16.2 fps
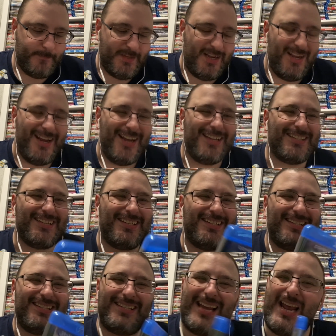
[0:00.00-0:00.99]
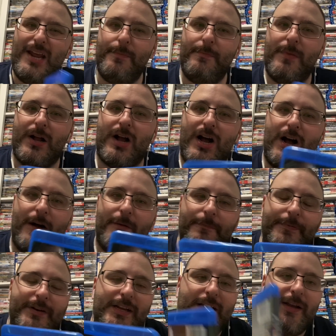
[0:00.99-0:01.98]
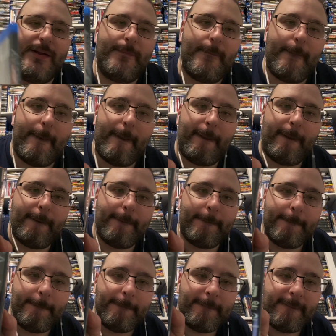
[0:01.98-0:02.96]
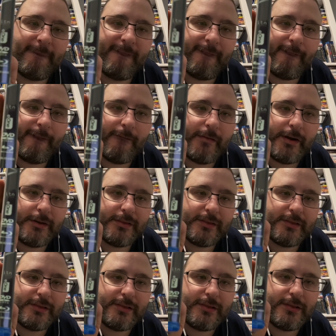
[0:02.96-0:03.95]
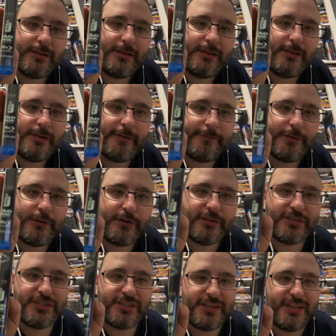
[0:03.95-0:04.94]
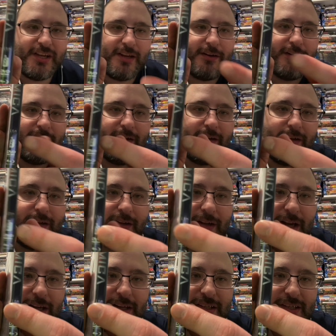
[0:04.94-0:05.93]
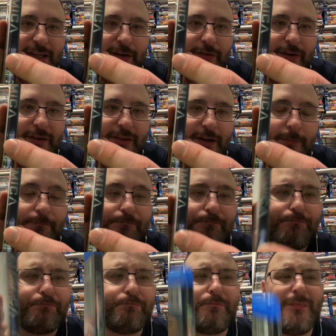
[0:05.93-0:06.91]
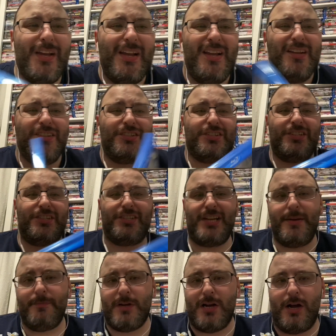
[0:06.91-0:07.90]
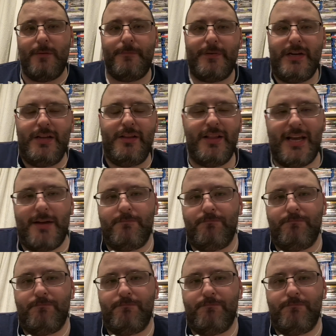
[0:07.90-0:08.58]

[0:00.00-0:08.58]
It's the same company, right? If you could see it, ITN right there. It's the same company that